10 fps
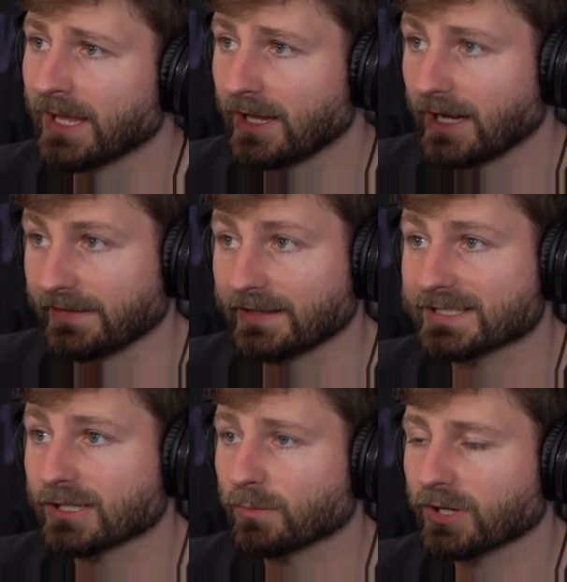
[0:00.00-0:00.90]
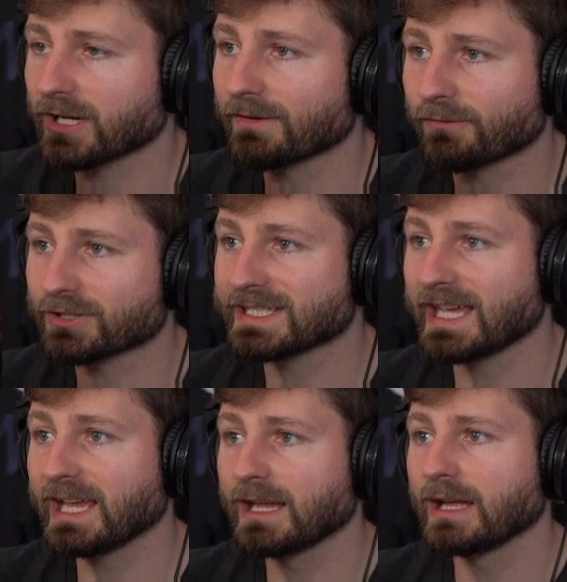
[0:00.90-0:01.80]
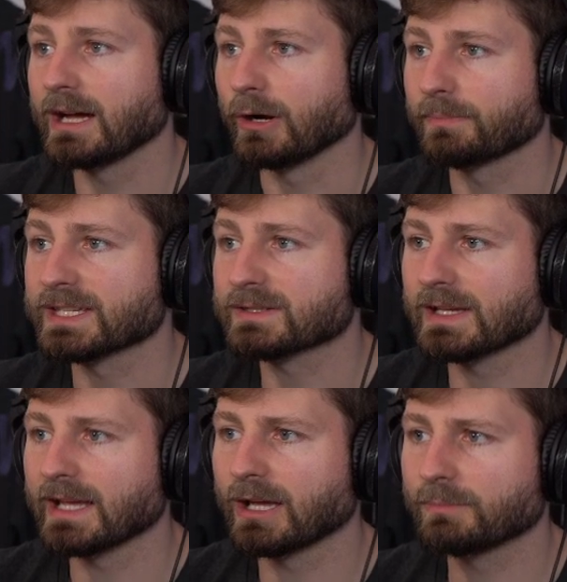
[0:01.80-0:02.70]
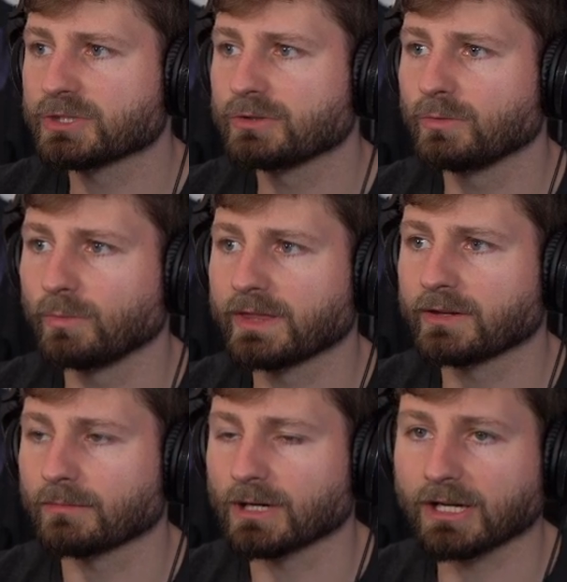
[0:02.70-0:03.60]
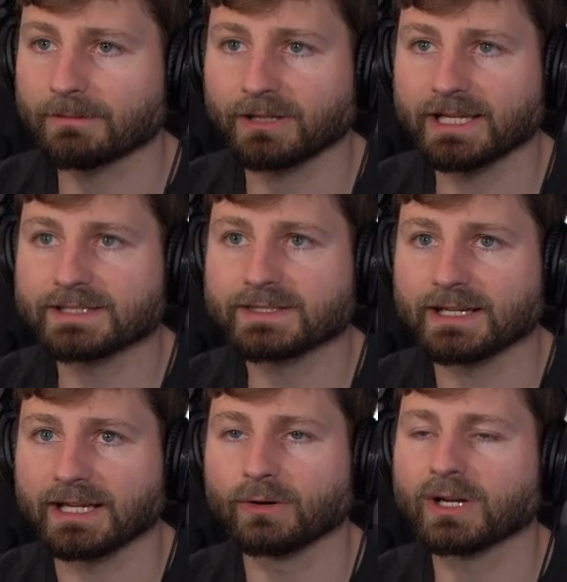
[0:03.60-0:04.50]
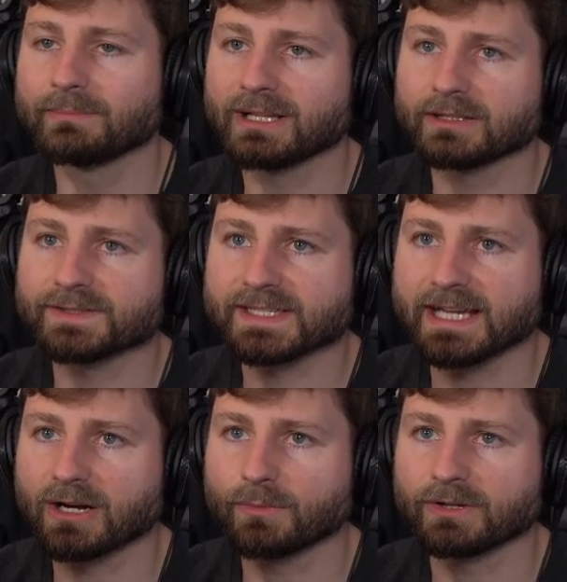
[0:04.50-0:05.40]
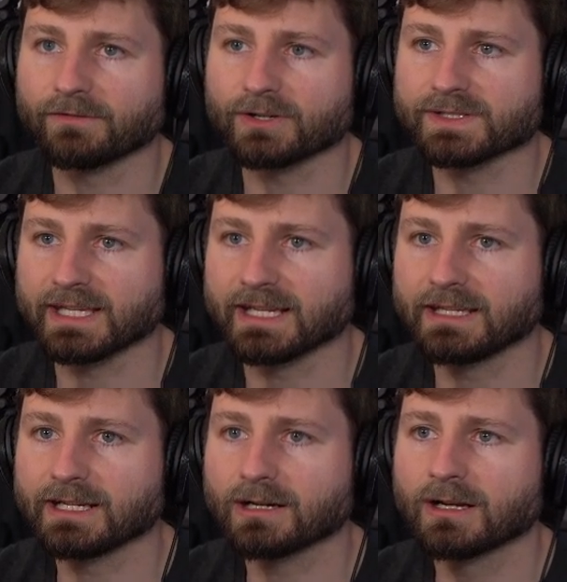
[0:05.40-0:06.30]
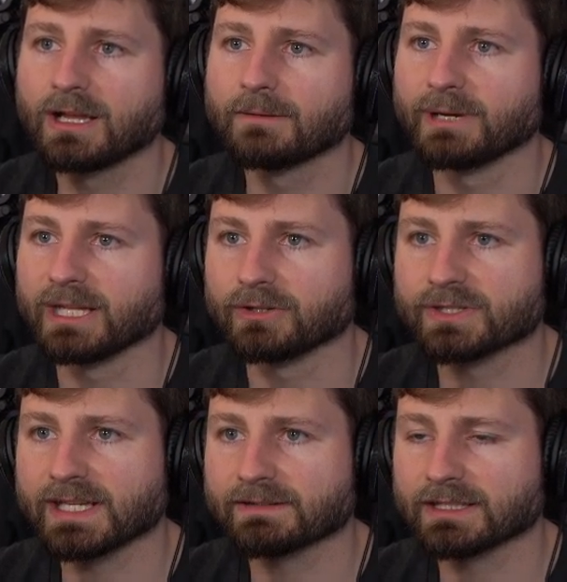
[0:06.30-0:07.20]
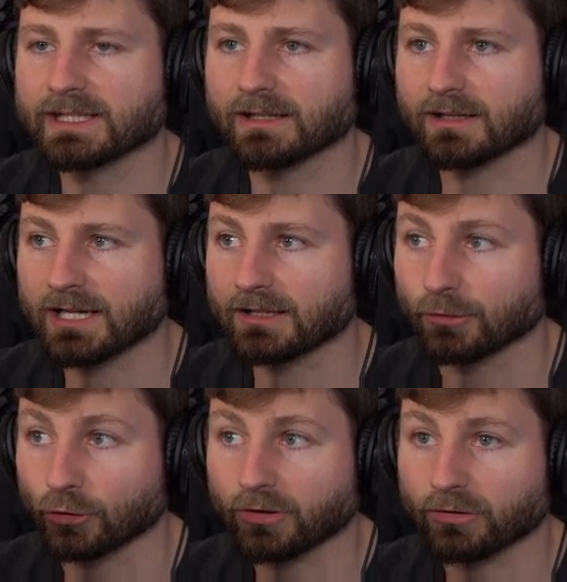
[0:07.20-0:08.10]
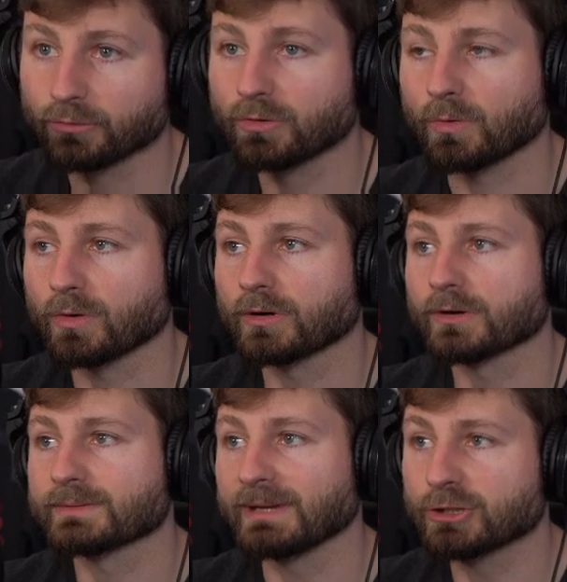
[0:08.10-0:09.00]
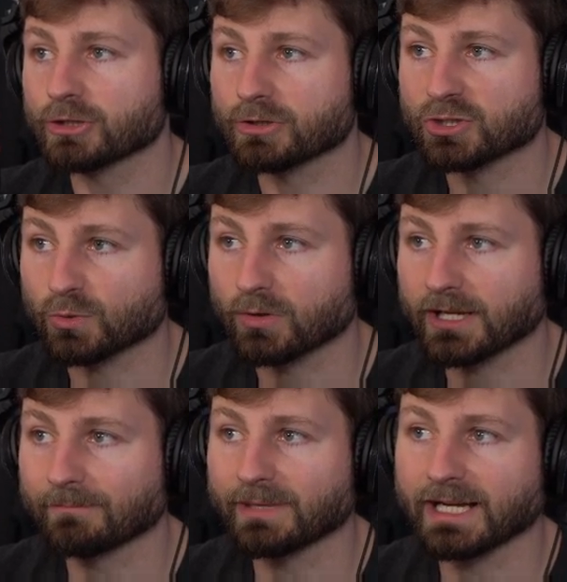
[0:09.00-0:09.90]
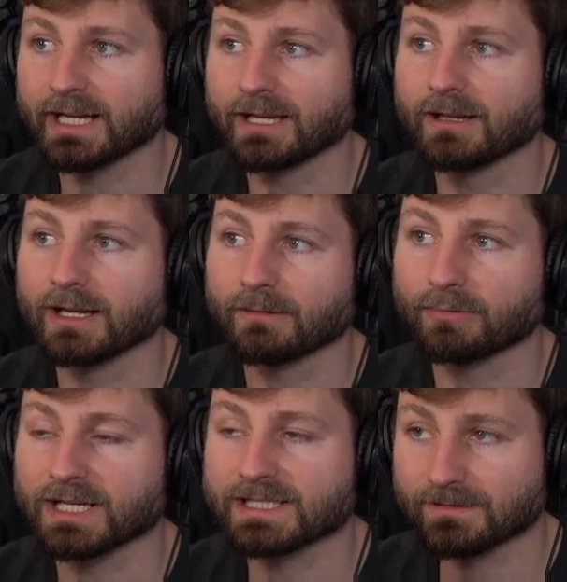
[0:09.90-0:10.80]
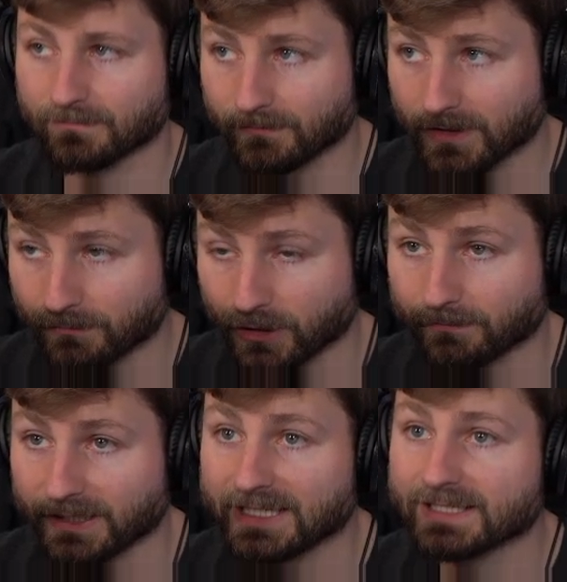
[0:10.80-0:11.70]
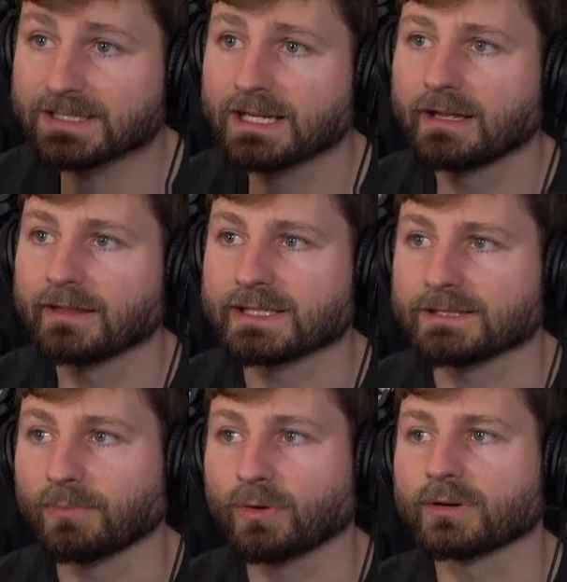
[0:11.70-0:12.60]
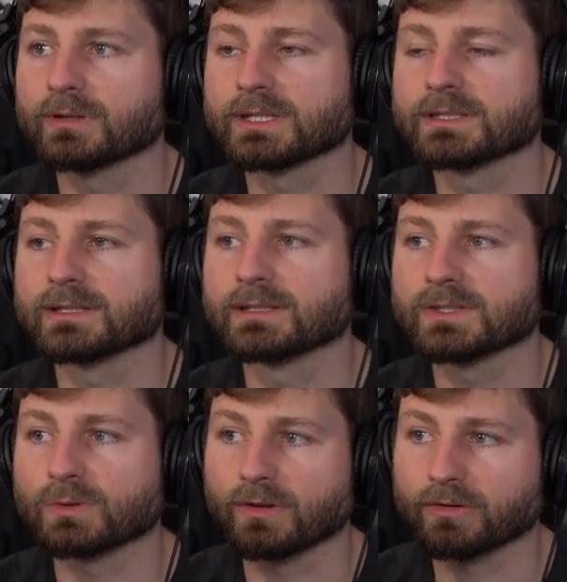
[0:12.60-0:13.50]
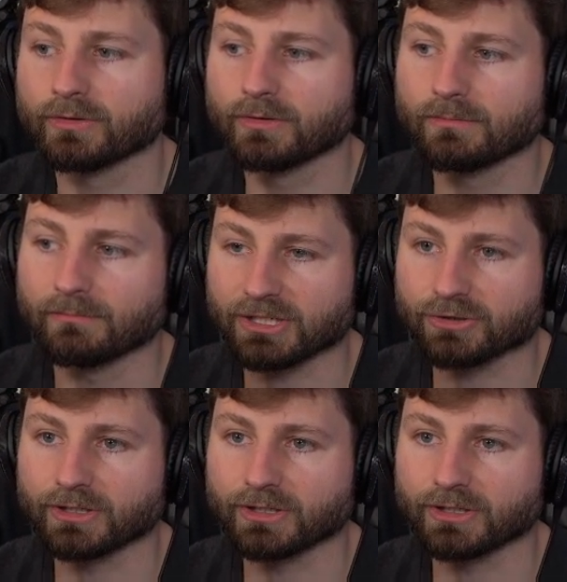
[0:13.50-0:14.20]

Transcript: I think that's all we're going to cover for today. I hope this helped you with your marketplace. I know it can be a little scary when you first get in here, but you just have to kind of look through the orders, make sure you're sorting by price per piece. That's important to sort through. Make sure you're